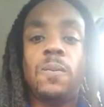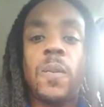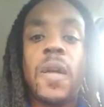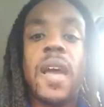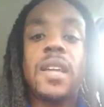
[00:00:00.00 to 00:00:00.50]

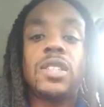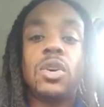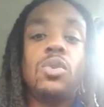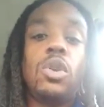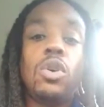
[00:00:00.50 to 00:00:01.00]
He had his
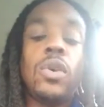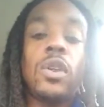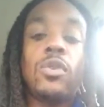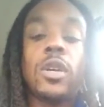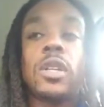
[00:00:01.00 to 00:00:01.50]
own little
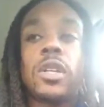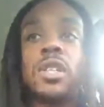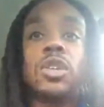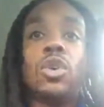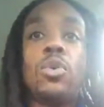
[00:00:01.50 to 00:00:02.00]
rhetoric and
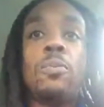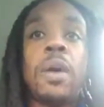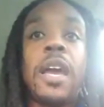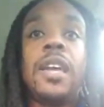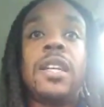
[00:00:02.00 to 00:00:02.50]
his own
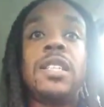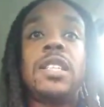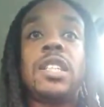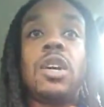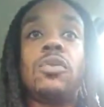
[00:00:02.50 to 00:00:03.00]
pain in
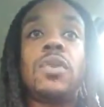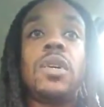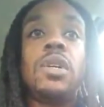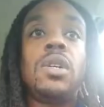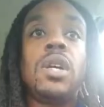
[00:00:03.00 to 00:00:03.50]
himself,
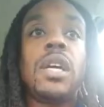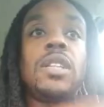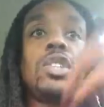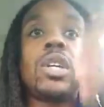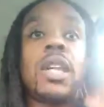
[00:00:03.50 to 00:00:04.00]

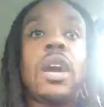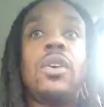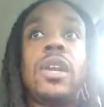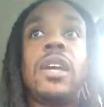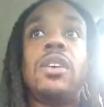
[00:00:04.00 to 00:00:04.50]
and took it out
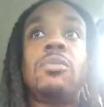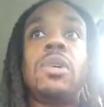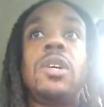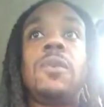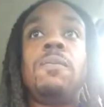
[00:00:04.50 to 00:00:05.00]
on that young
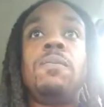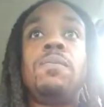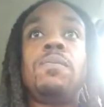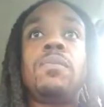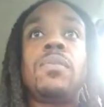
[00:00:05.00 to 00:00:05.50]
man
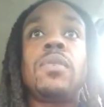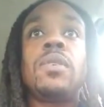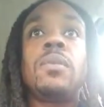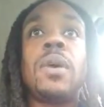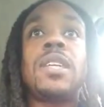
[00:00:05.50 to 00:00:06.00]

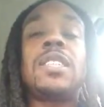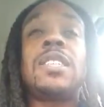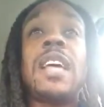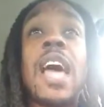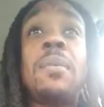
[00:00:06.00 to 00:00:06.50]
by
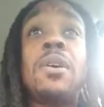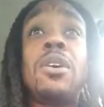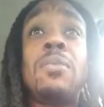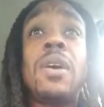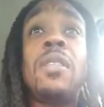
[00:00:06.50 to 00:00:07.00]
stabbing
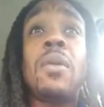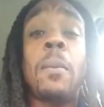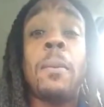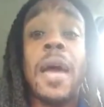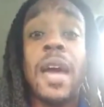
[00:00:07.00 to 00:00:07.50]
him in the
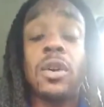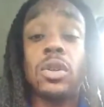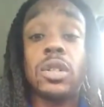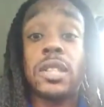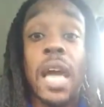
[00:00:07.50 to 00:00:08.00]
back,
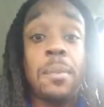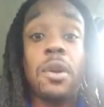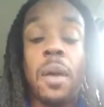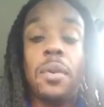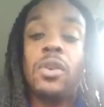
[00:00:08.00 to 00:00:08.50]
or stabbing
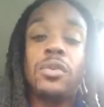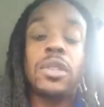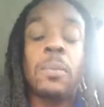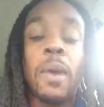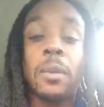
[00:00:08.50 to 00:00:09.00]
him, I don't even know if
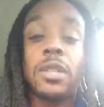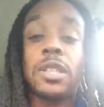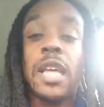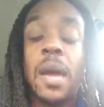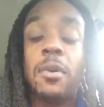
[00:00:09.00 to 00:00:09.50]
it's in the back, but
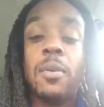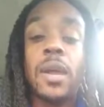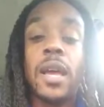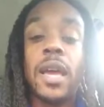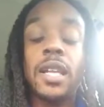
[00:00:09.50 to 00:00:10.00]
stabbing him
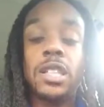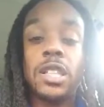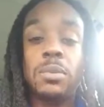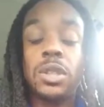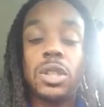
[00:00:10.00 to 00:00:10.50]
at an
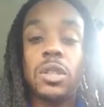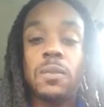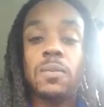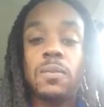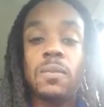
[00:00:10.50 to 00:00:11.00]
ATM
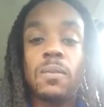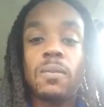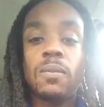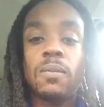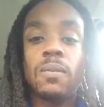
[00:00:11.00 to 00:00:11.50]
machine
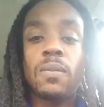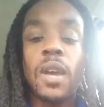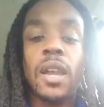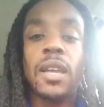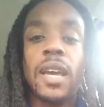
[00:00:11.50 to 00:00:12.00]

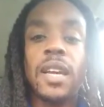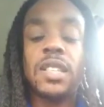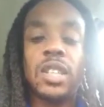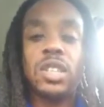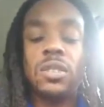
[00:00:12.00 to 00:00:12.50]
at a gas
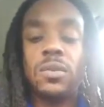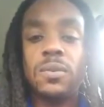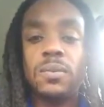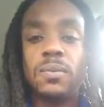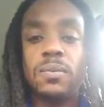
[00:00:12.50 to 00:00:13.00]

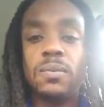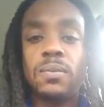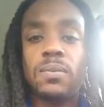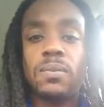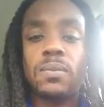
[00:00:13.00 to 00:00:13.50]

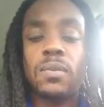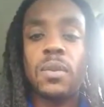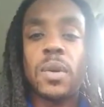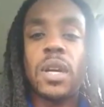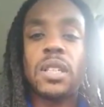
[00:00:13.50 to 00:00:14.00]

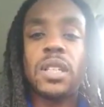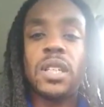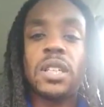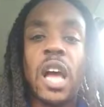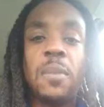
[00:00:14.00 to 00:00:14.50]
station because of
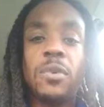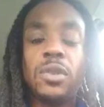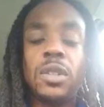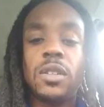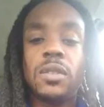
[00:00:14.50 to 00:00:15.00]
his loud
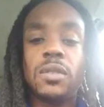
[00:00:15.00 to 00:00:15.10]
music.